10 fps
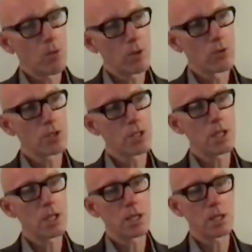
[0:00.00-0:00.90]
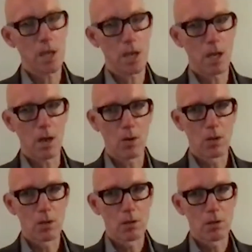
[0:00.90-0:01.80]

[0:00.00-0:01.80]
what you're seeing is how